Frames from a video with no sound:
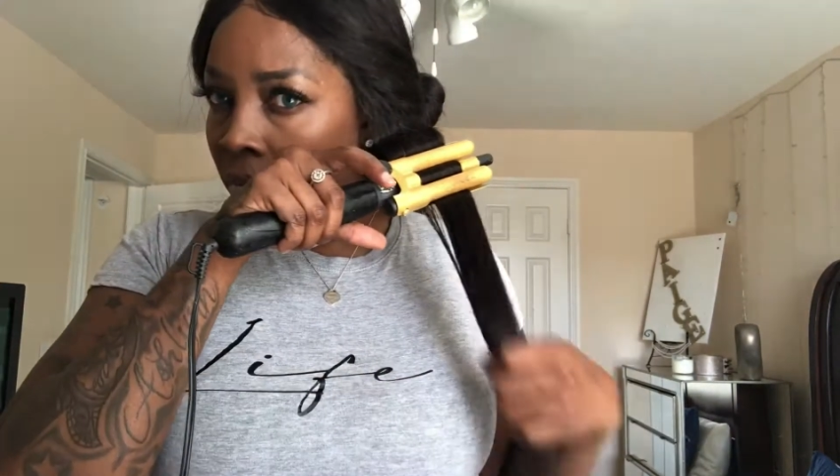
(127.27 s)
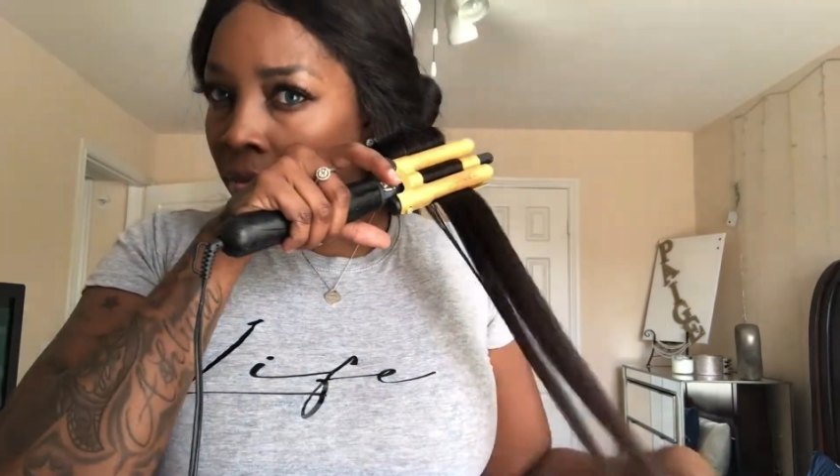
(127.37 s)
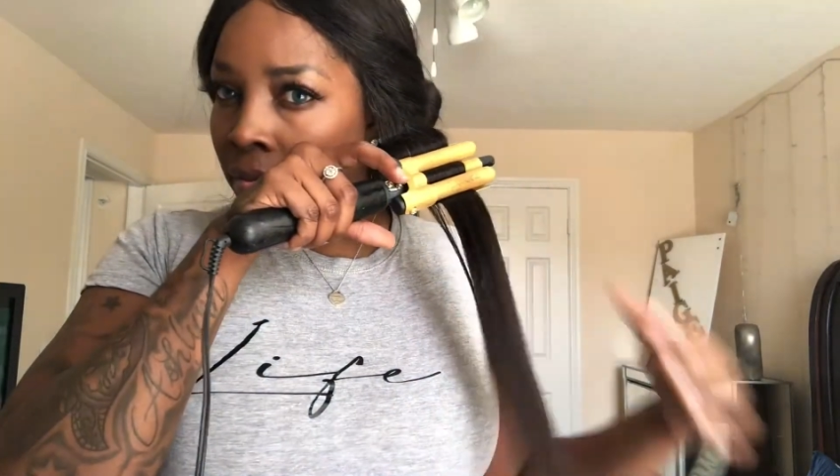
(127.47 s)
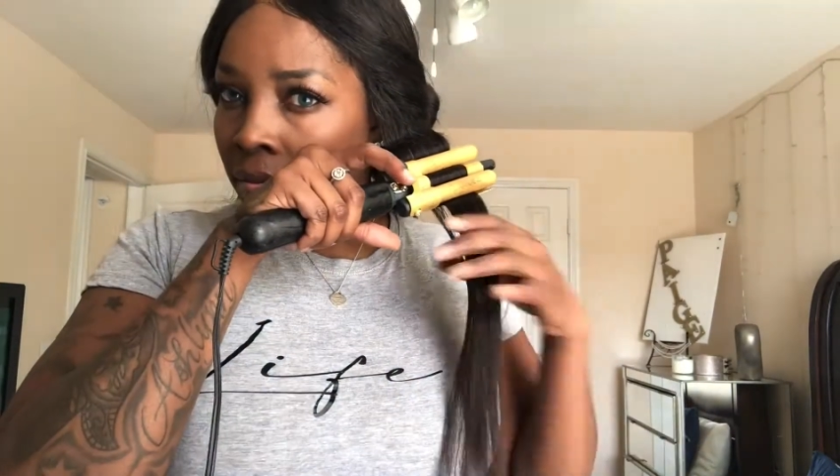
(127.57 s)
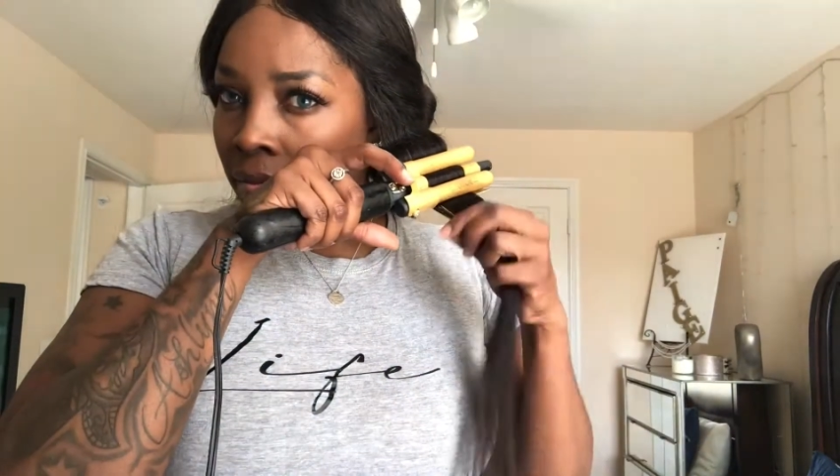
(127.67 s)

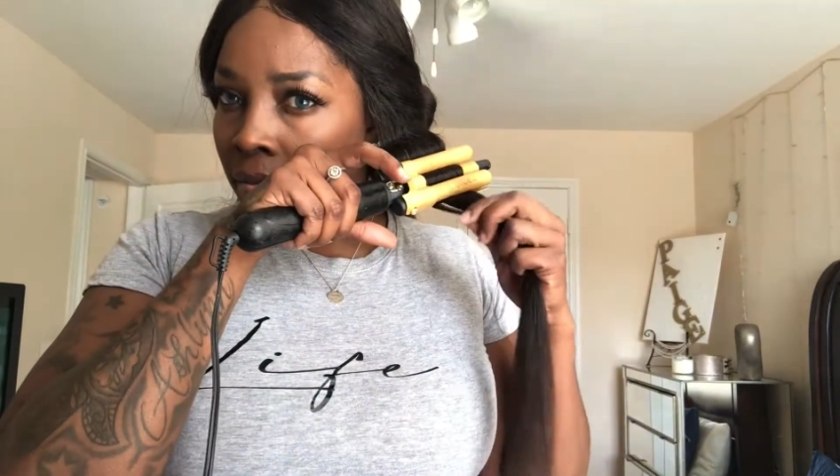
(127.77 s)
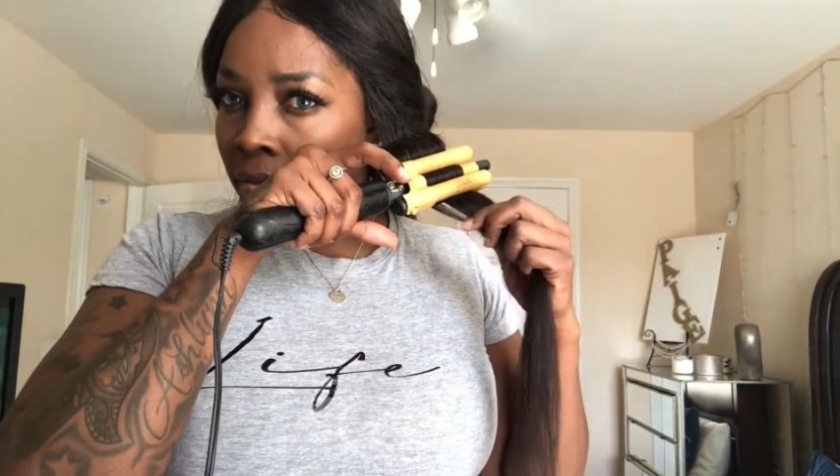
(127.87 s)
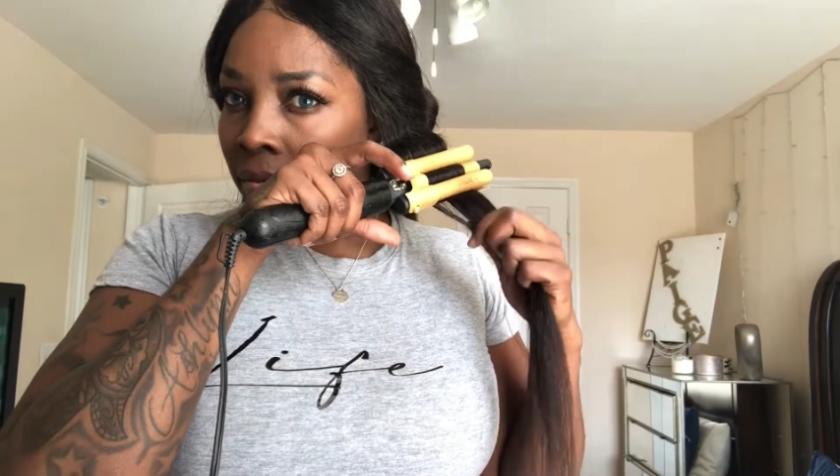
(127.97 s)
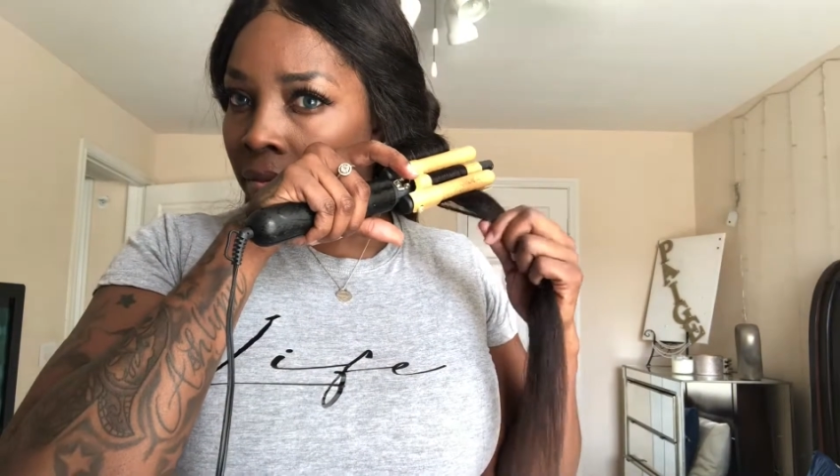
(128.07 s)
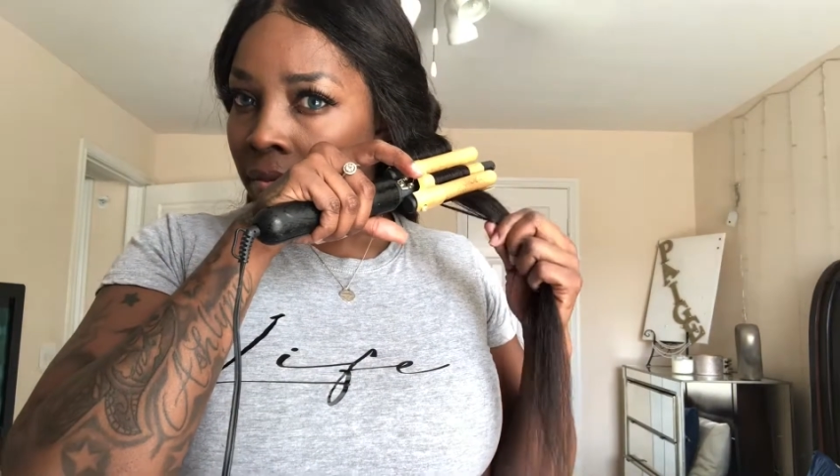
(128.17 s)
good
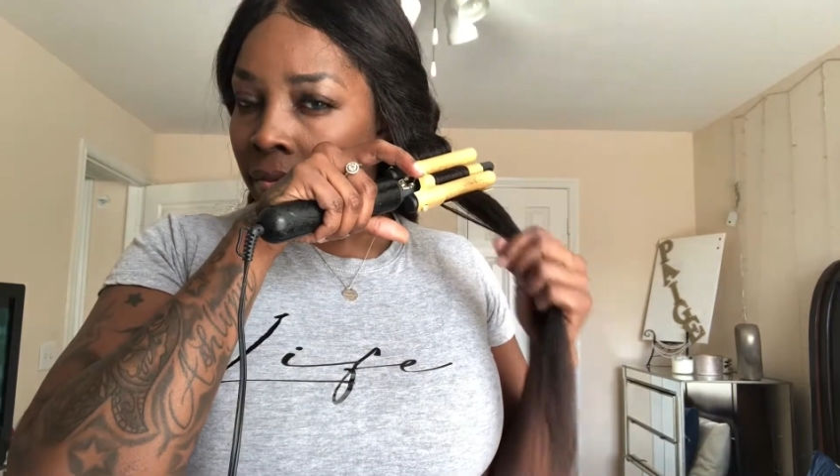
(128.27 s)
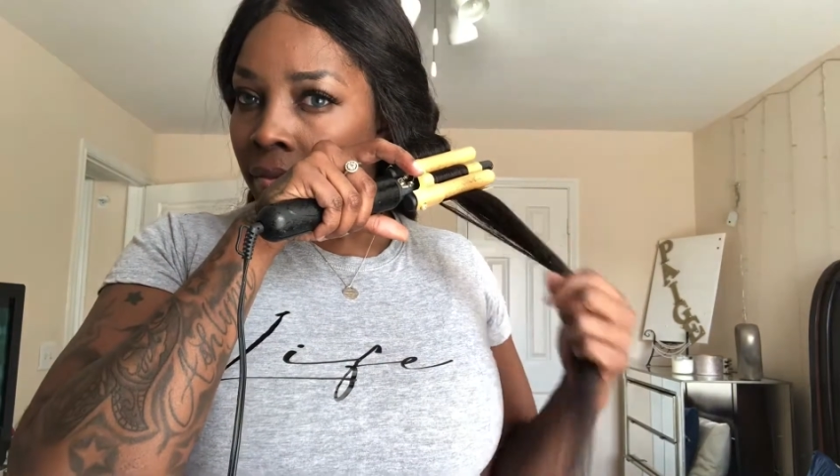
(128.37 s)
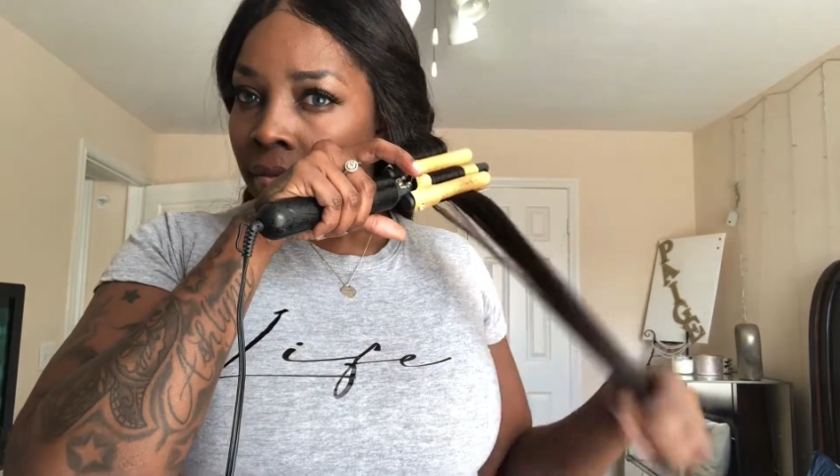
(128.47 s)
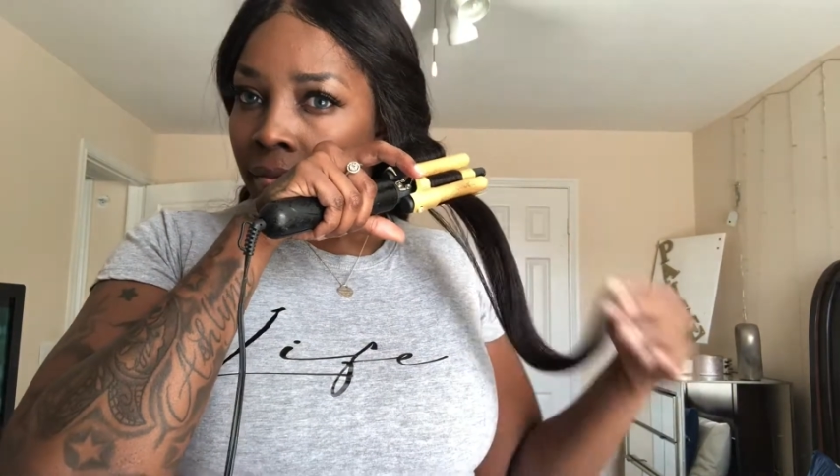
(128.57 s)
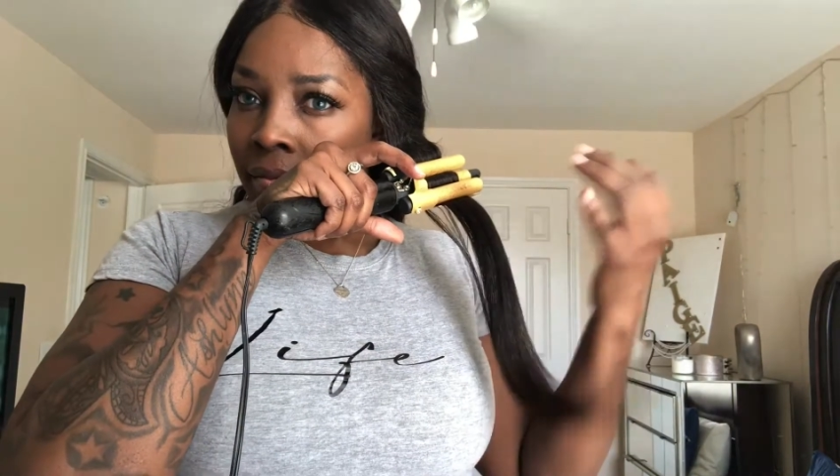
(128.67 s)
for
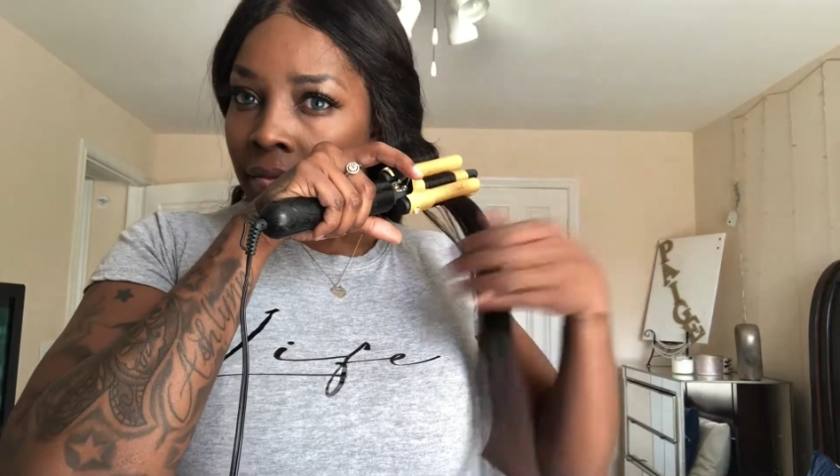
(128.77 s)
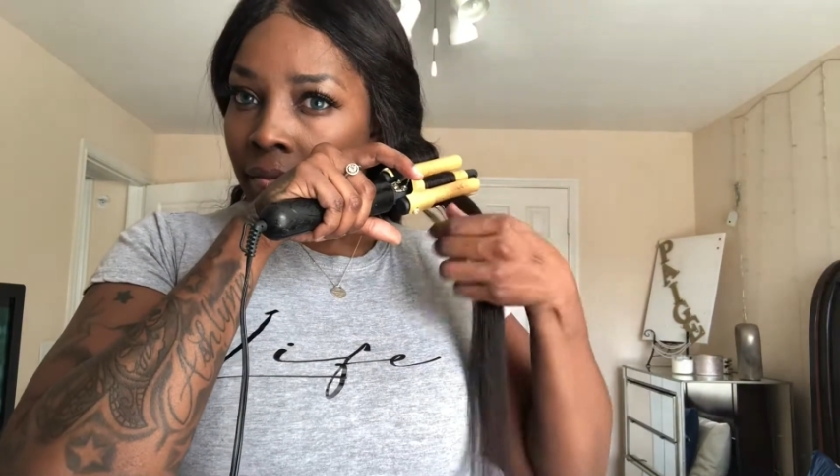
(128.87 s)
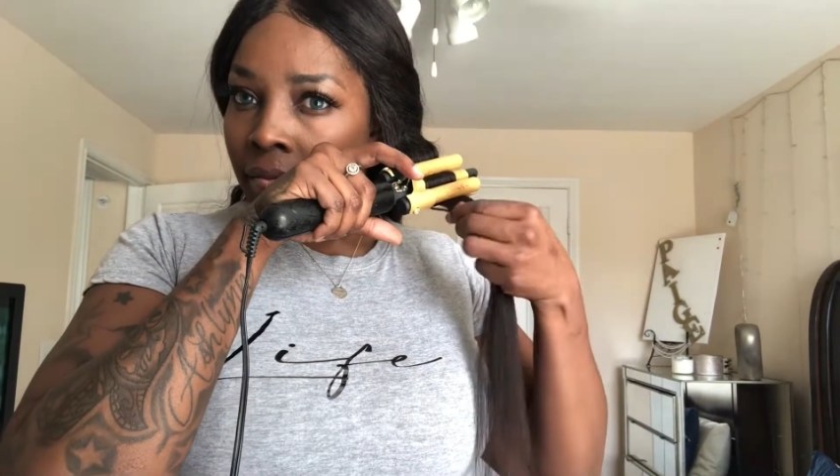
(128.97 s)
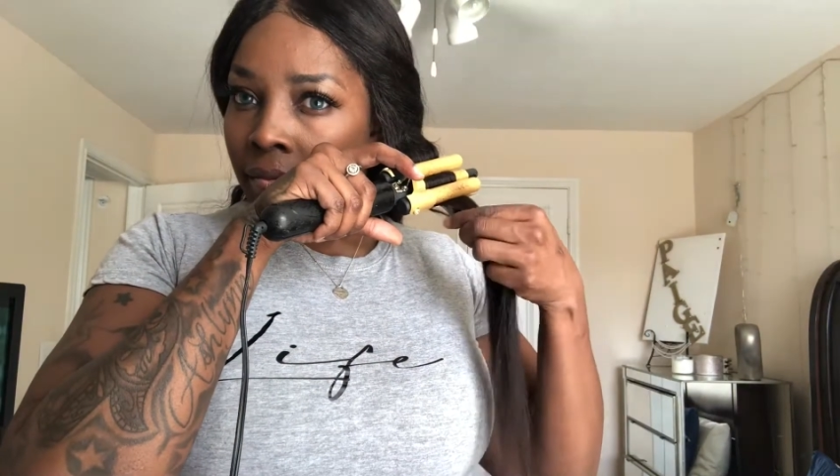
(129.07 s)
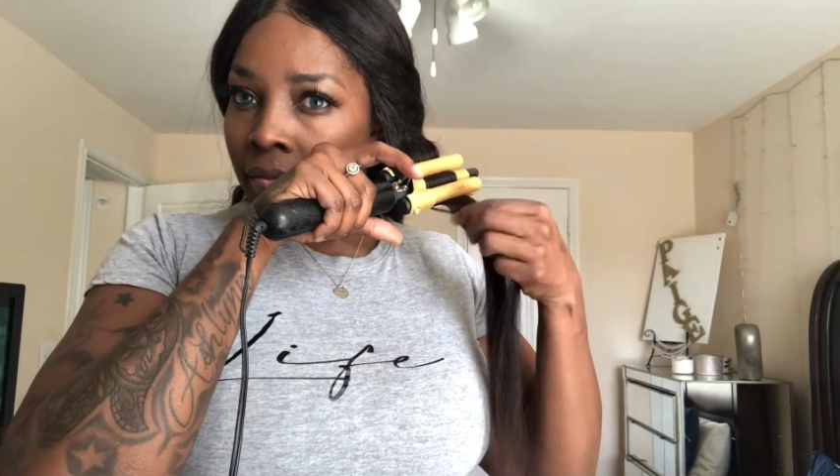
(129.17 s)
those who are
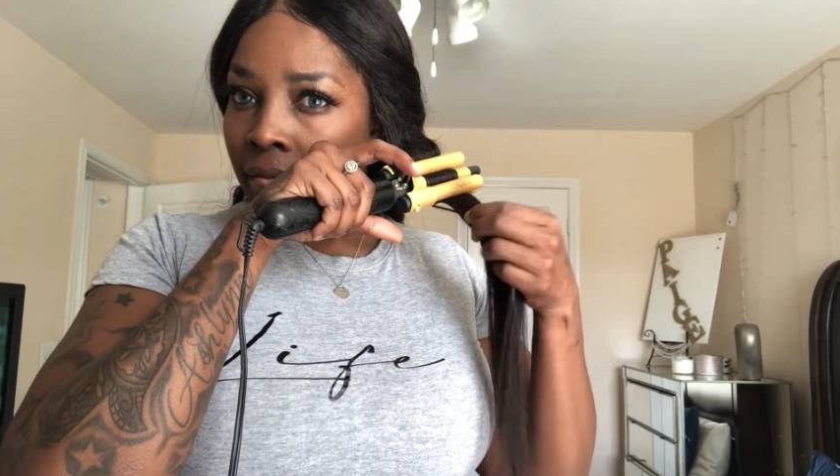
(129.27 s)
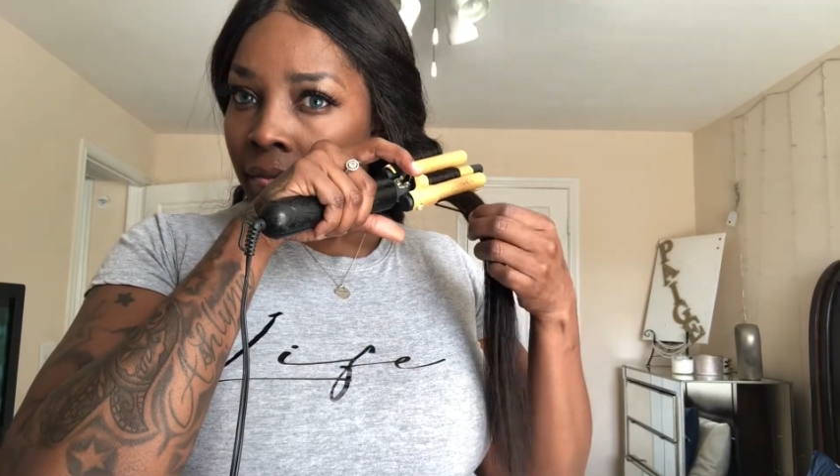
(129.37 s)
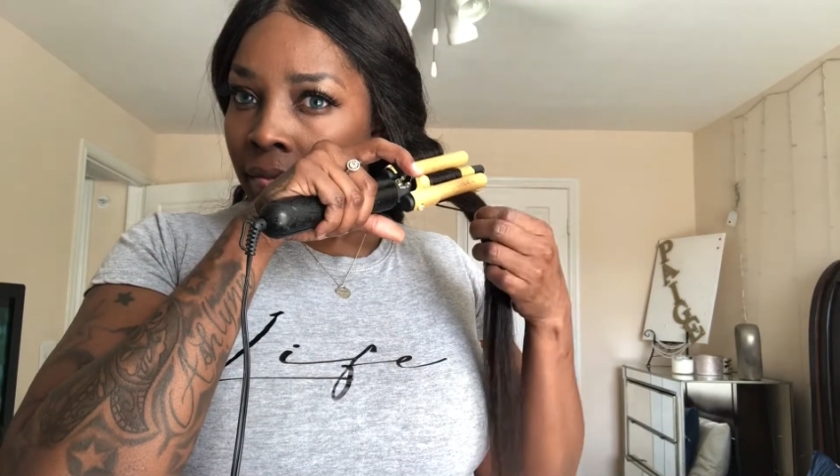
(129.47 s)
not